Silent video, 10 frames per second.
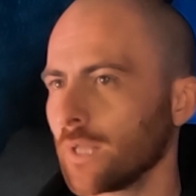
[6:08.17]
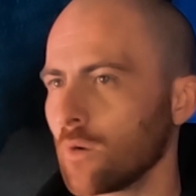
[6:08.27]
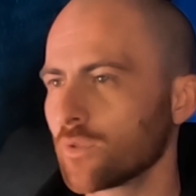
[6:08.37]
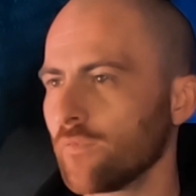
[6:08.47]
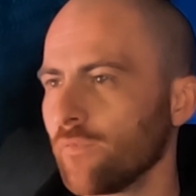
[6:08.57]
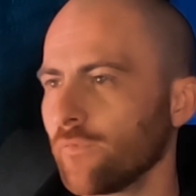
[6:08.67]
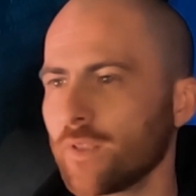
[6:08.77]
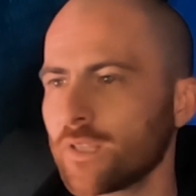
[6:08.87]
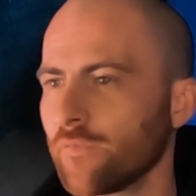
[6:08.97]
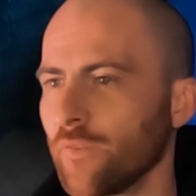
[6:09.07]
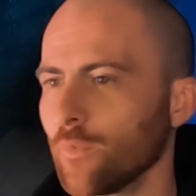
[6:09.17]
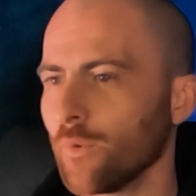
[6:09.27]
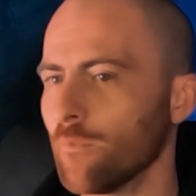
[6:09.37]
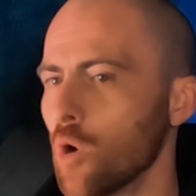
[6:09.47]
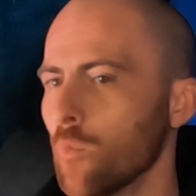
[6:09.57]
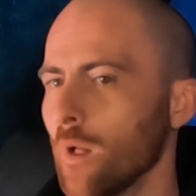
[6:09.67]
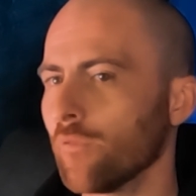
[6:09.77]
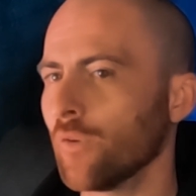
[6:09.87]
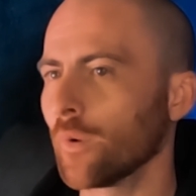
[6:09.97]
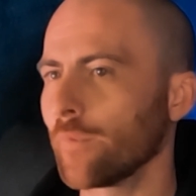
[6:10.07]
that was a, this is filmed with a mobile
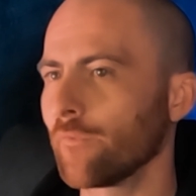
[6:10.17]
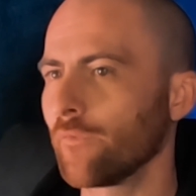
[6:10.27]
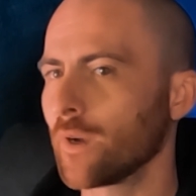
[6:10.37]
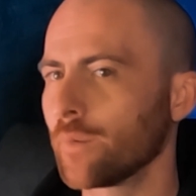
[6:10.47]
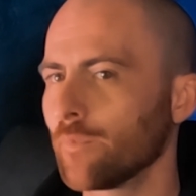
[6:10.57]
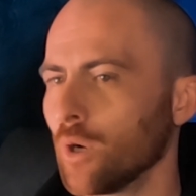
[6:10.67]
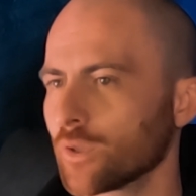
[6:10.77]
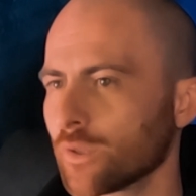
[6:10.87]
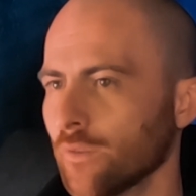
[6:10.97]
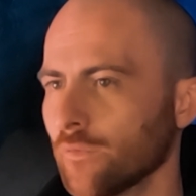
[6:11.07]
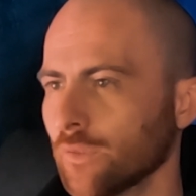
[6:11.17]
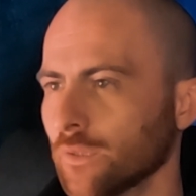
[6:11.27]
phone, I'm fucking positive.